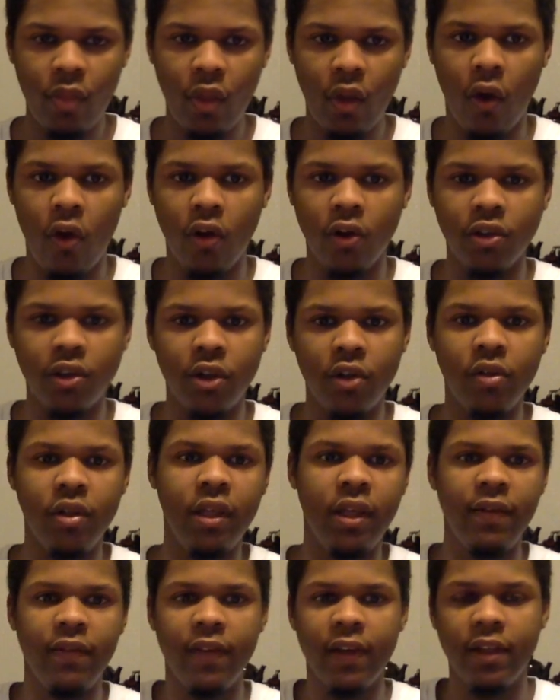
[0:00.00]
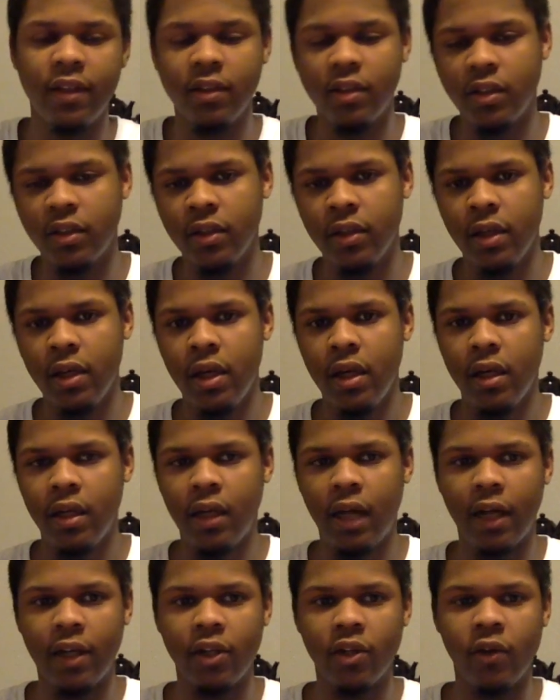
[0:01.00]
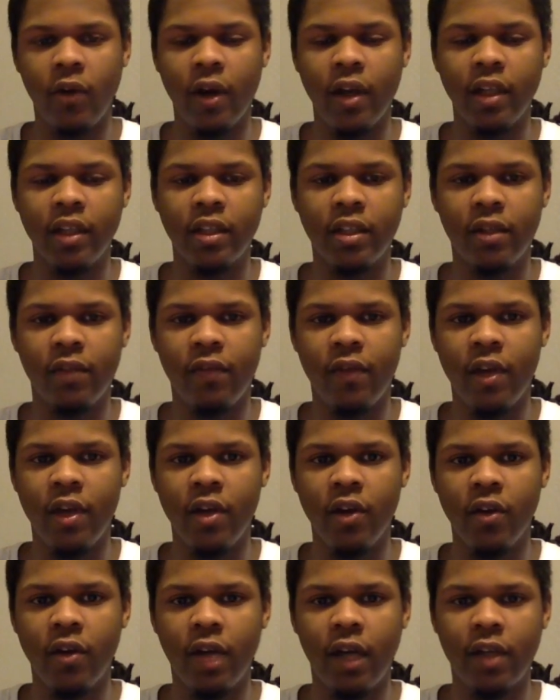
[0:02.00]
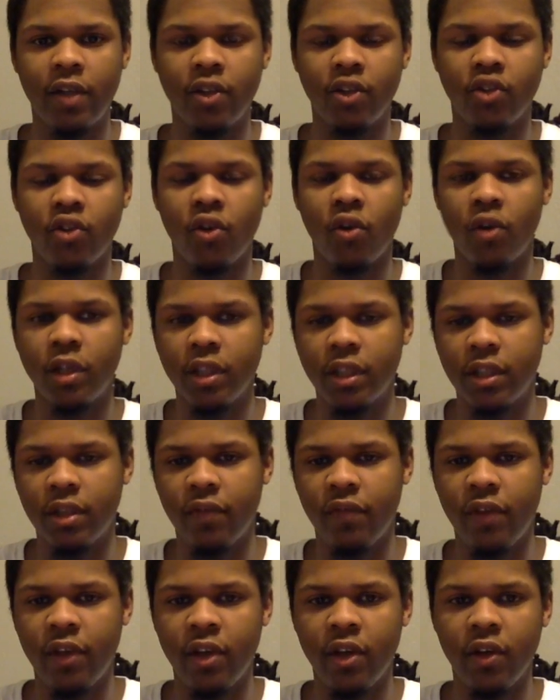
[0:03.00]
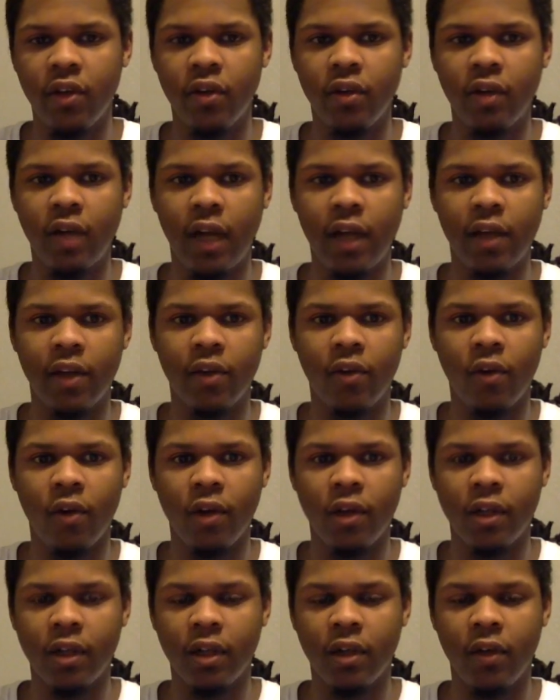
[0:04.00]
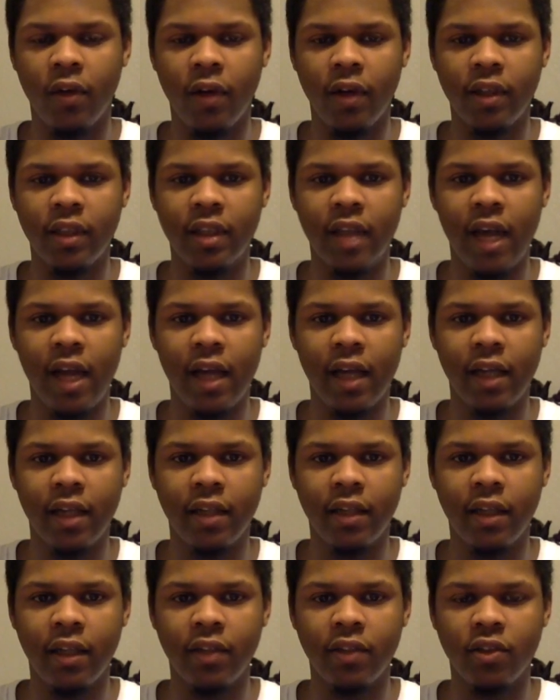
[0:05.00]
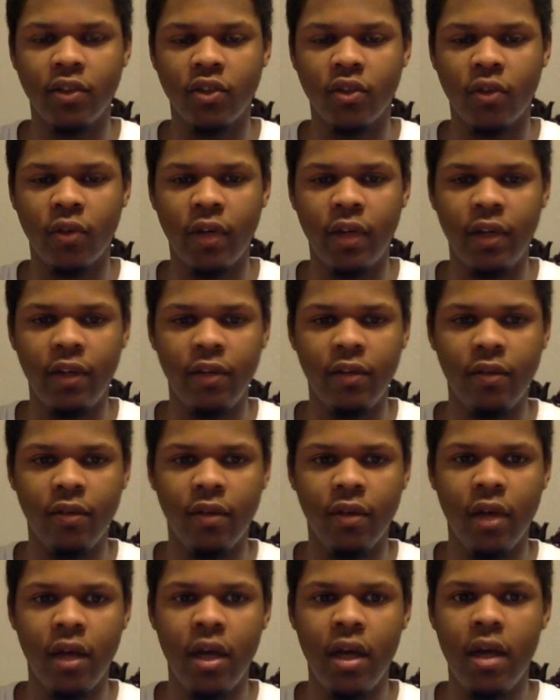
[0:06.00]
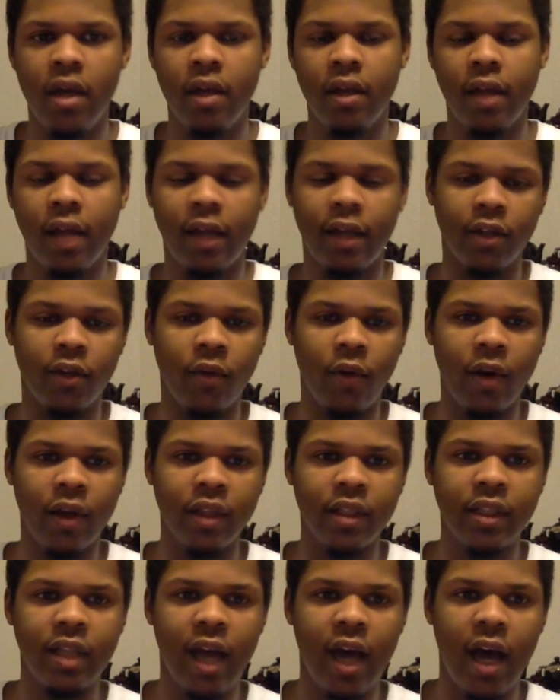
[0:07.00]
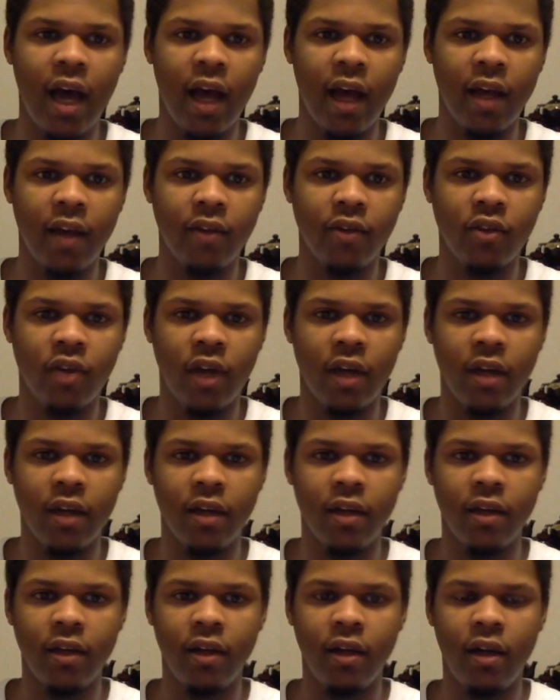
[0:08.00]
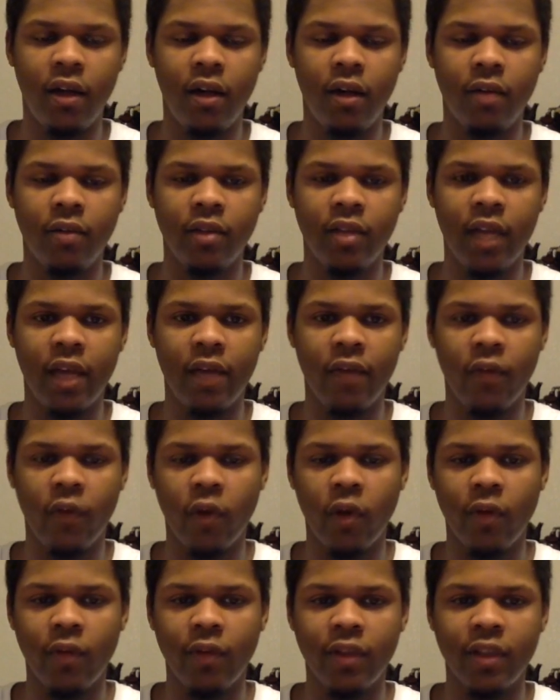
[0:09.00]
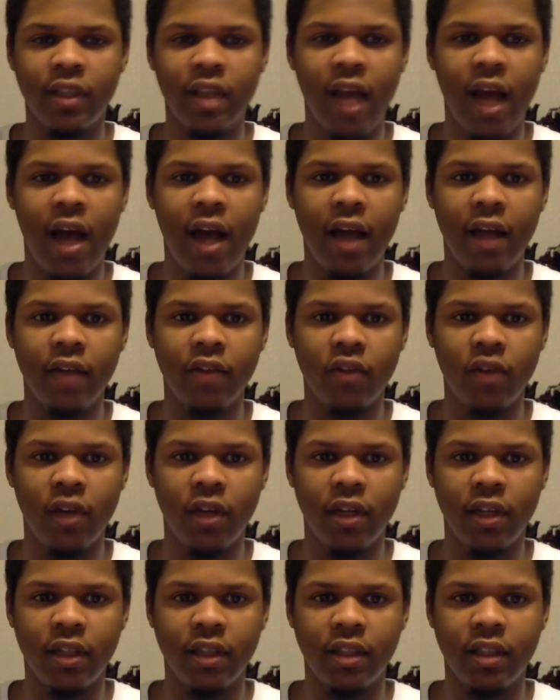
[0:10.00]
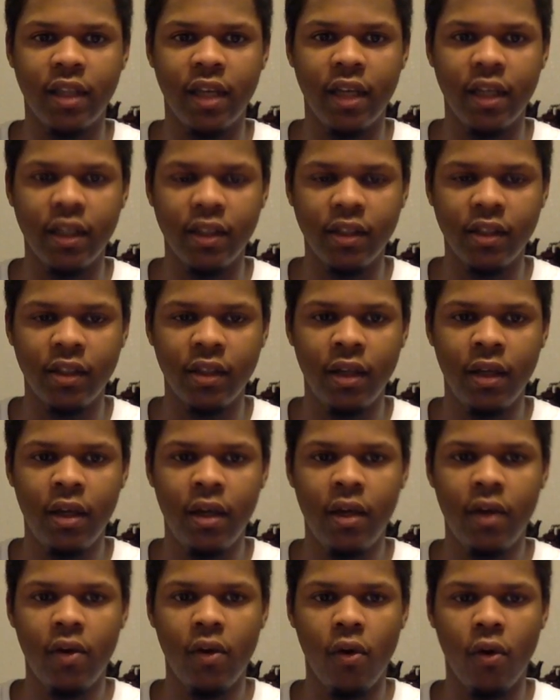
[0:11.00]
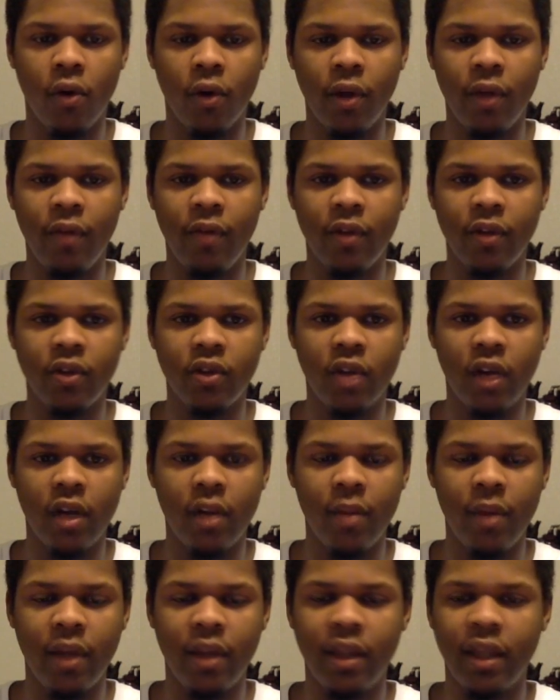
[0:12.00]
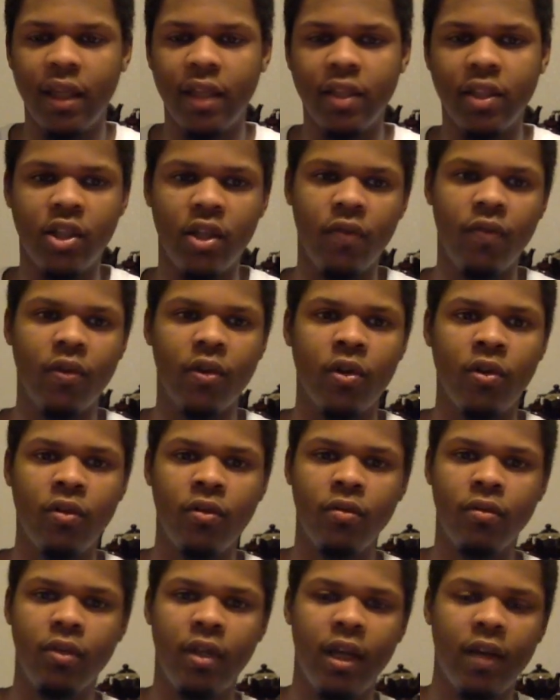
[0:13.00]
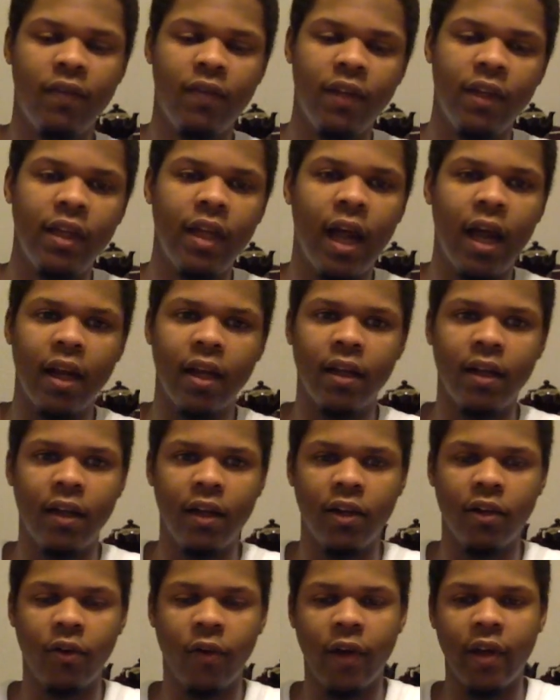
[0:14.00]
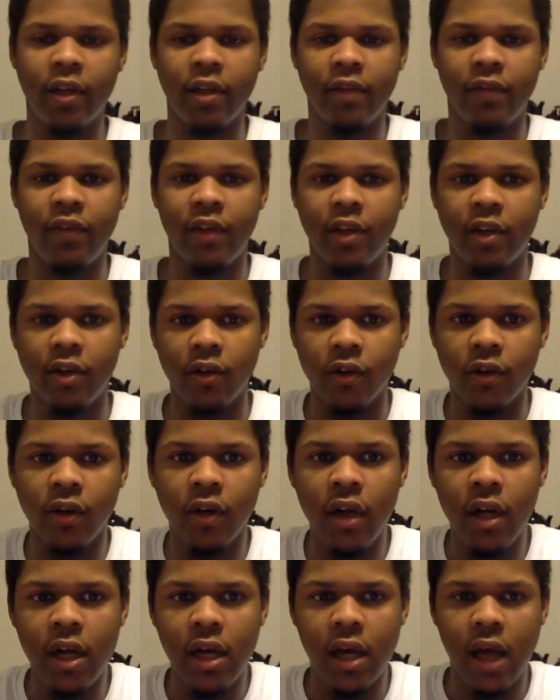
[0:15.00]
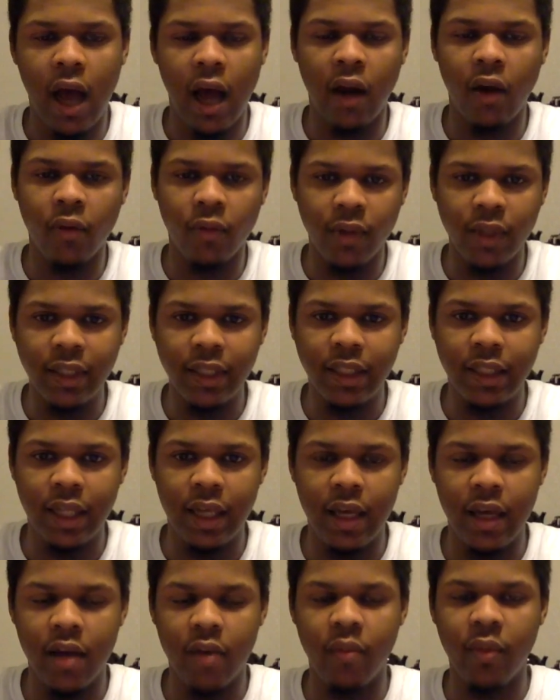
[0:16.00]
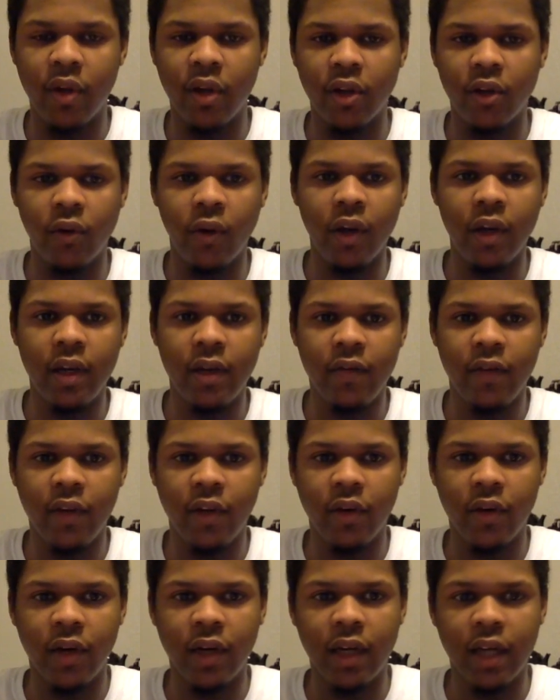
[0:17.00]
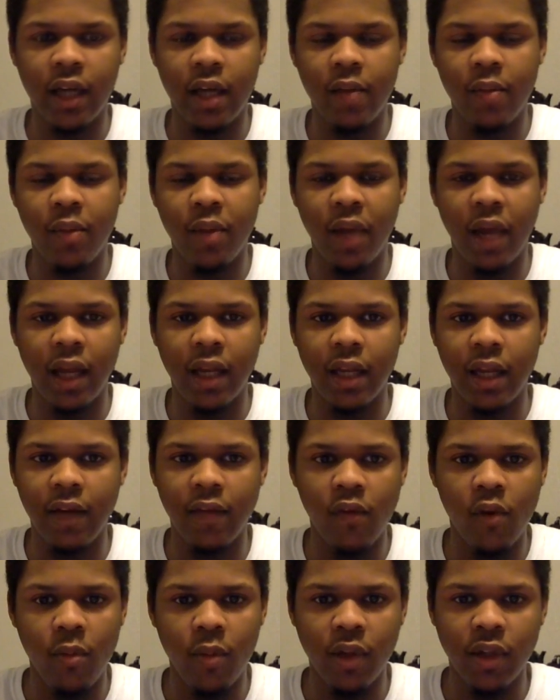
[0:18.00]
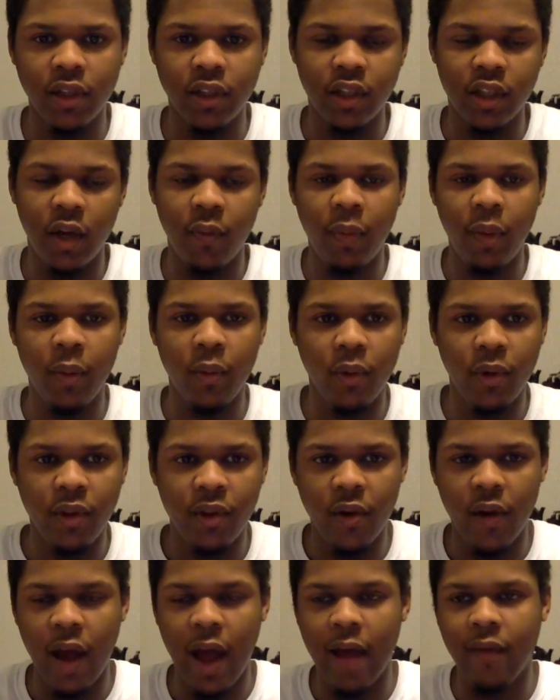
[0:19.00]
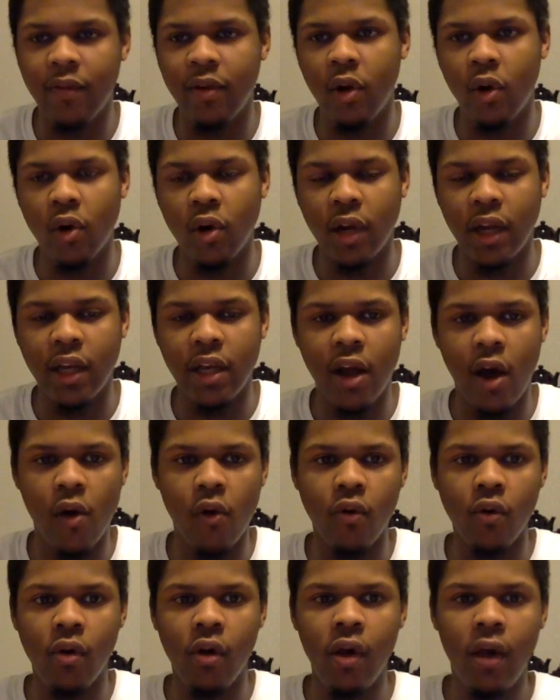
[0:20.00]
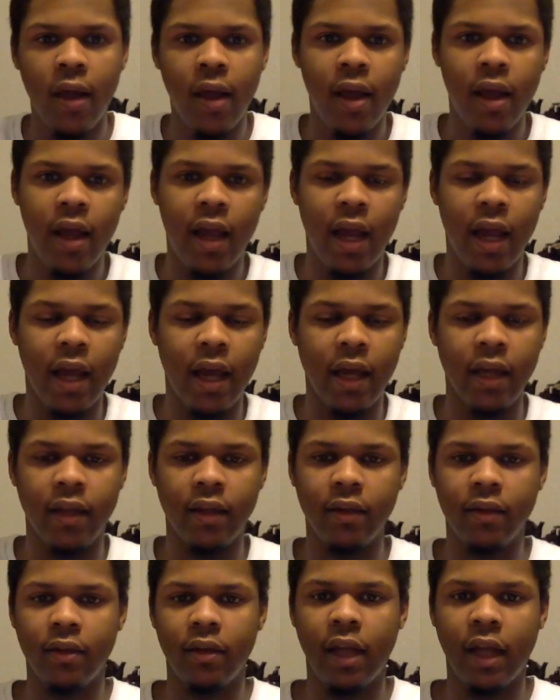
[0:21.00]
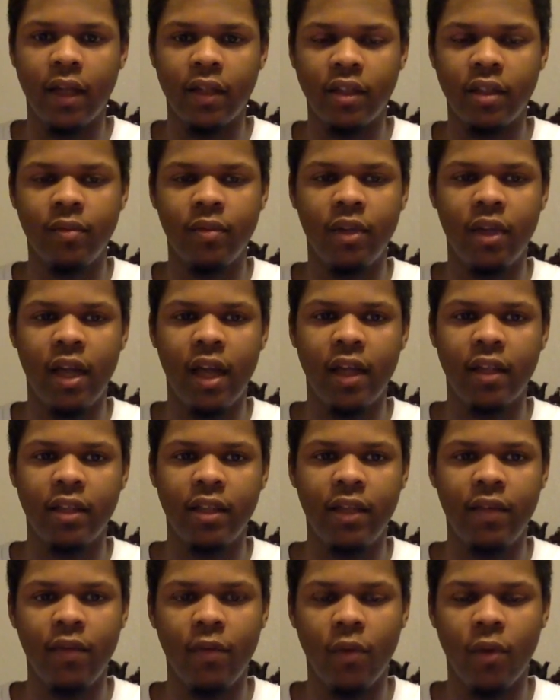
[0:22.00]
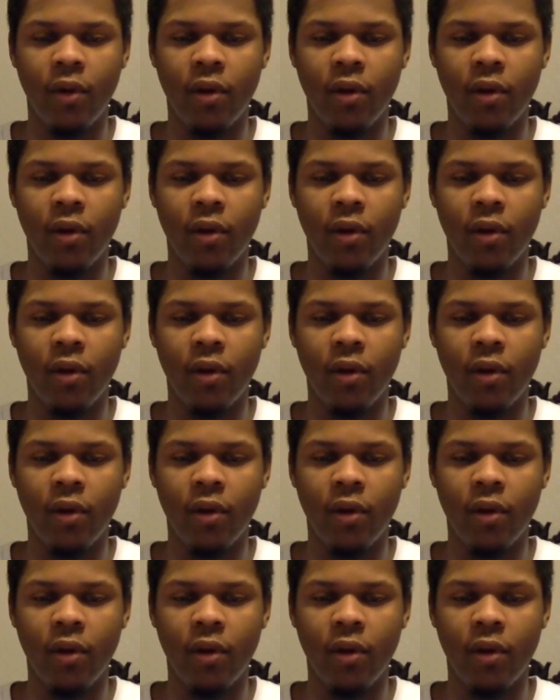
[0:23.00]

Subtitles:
Also, defense, not the greatest defender, not the strongest defender, not the greatest guy getting screened, not the greatest guy trying to stay in front of his guy and trying to contest or even trying to make things difficult. Definitely not a great defender. I don't really see him being a great defender at the NBA level, but some people either have it or they don't. And that's something that's even